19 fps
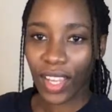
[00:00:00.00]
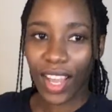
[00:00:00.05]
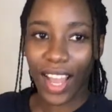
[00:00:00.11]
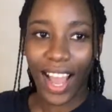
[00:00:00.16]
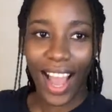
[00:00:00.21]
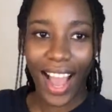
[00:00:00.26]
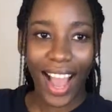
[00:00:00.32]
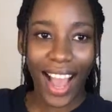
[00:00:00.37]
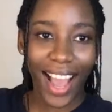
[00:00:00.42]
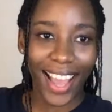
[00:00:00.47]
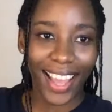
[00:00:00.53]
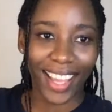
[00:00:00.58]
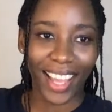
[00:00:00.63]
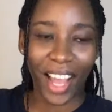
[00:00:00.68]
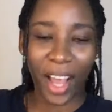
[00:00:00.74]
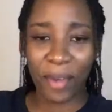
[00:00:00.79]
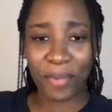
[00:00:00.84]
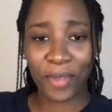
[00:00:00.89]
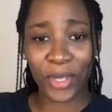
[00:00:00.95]
Hi,
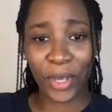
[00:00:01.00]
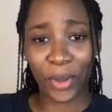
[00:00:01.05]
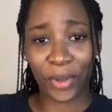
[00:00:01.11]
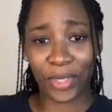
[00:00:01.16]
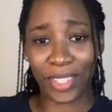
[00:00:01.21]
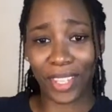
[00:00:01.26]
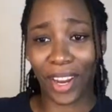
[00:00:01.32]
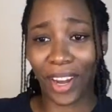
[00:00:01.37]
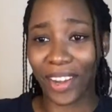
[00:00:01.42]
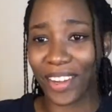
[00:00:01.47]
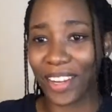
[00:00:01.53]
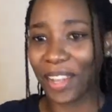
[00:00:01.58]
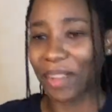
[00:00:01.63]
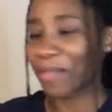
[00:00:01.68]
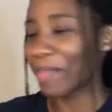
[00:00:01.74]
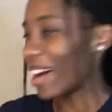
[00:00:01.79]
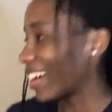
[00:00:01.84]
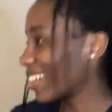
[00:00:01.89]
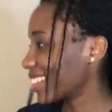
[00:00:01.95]
I'm so sorry
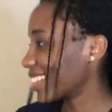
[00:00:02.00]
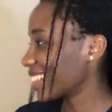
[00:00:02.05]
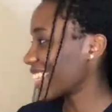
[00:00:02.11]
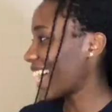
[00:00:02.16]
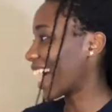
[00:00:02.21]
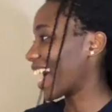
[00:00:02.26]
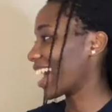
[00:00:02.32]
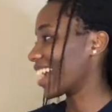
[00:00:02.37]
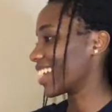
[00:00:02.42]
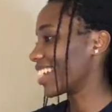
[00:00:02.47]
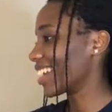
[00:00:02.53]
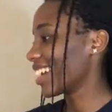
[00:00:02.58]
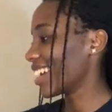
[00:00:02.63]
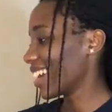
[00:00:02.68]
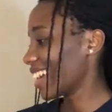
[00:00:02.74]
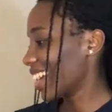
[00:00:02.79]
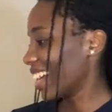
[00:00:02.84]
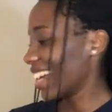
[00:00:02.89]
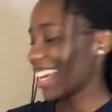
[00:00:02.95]
about that.
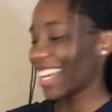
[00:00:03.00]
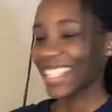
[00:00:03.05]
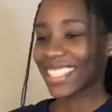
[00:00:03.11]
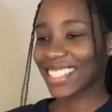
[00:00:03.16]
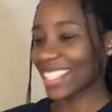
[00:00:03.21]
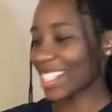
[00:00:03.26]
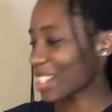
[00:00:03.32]
It's the